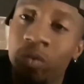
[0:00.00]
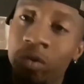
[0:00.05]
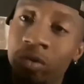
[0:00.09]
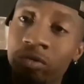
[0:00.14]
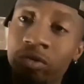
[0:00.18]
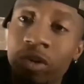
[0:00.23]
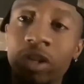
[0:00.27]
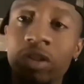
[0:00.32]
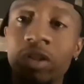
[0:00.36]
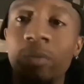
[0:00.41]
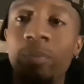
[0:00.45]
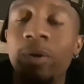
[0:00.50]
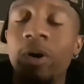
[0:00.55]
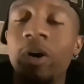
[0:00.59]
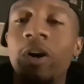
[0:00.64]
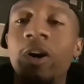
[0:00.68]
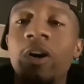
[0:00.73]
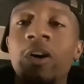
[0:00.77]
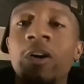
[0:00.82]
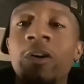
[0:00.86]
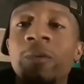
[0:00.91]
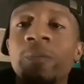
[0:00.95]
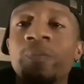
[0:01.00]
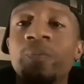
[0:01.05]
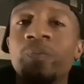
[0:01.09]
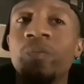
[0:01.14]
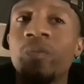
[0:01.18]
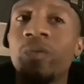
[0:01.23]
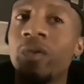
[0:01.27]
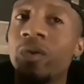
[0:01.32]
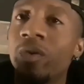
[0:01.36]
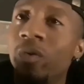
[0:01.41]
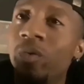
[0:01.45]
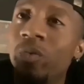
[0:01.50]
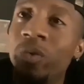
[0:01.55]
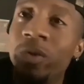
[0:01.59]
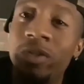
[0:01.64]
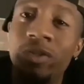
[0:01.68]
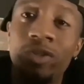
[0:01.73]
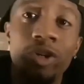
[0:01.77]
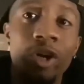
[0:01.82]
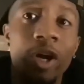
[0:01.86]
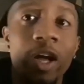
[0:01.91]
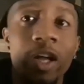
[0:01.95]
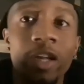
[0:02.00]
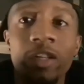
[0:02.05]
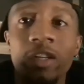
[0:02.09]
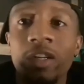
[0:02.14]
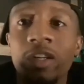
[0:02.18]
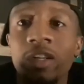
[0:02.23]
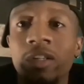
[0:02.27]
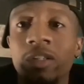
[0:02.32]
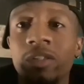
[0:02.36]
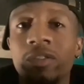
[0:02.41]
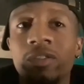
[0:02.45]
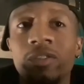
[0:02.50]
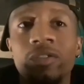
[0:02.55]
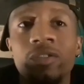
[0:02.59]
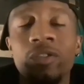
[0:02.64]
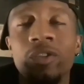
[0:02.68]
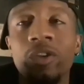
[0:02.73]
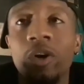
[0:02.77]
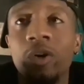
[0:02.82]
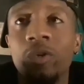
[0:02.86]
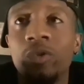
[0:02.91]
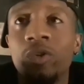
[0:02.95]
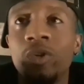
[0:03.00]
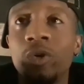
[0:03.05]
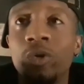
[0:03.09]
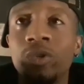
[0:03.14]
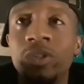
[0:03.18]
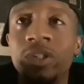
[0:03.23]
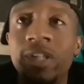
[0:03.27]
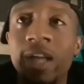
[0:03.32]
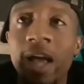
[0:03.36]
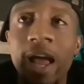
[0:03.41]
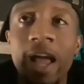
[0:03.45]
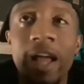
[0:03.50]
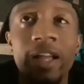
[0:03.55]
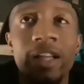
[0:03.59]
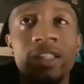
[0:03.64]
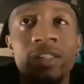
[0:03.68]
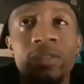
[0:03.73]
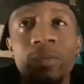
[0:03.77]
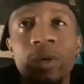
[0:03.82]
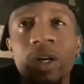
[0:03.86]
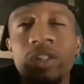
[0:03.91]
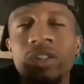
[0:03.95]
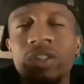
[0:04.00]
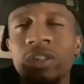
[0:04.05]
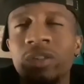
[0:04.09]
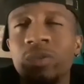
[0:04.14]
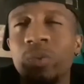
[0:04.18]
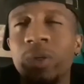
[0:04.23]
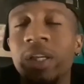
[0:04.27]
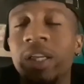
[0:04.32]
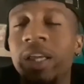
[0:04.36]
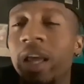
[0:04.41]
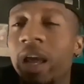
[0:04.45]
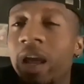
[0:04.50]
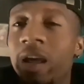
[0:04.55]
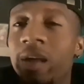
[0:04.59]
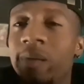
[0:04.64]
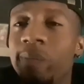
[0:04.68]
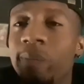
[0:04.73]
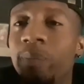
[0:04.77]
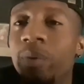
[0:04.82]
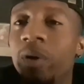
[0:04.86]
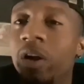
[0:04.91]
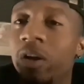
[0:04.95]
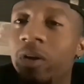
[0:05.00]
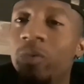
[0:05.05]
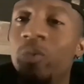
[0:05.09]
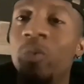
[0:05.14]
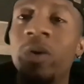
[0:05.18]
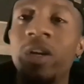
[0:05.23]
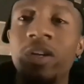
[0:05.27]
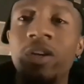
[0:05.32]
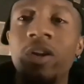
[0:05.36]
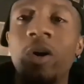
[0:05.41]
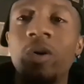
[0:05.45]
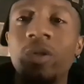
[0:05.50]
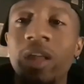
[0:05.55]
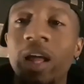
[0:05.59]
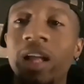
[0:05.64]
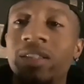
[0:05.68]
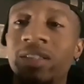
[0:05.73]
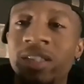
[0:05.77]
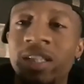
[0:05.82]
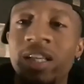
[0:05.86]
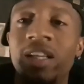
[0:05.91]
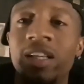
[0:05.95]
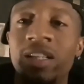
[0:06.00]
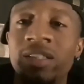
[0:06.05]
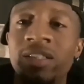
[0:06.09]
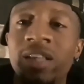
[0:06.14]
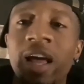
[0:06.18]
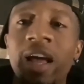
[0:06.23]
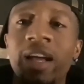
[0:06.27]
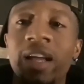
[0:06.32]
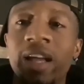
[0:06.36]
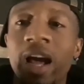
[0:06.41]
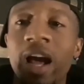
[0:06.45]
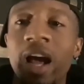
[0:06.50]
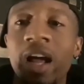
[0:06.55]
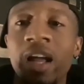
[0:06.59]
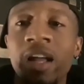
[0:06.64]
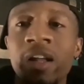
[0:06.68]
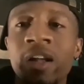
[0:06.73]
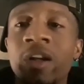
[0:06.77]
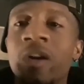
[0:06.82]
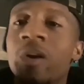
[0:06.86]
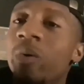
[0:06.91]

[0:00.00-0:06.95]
We run the ball. We try to, use Dak as much as we can, but we know that Zeke is that guy.